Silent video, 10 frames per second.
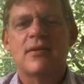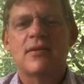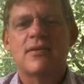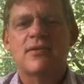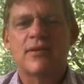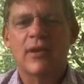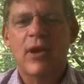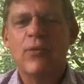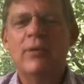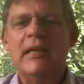To the
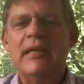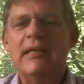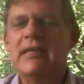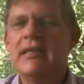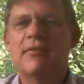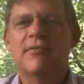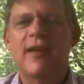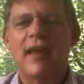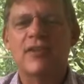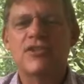lonely in need of
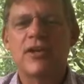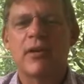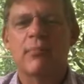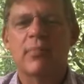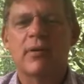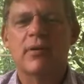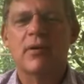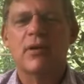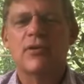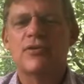fellowship,
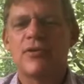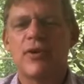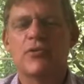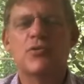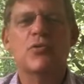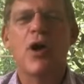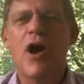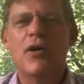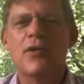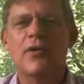to those who
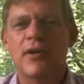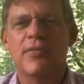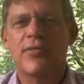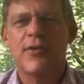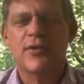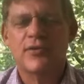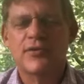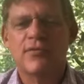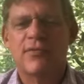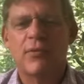hunger and
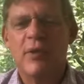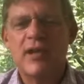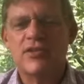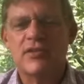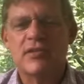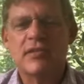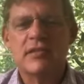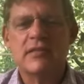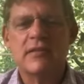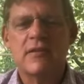thirst for
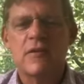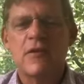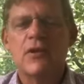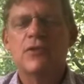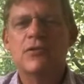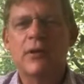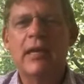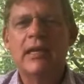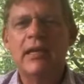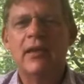righteousness, to
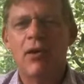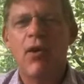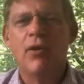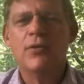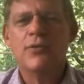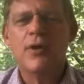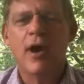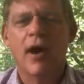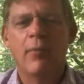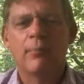any and all who
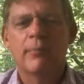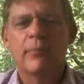come.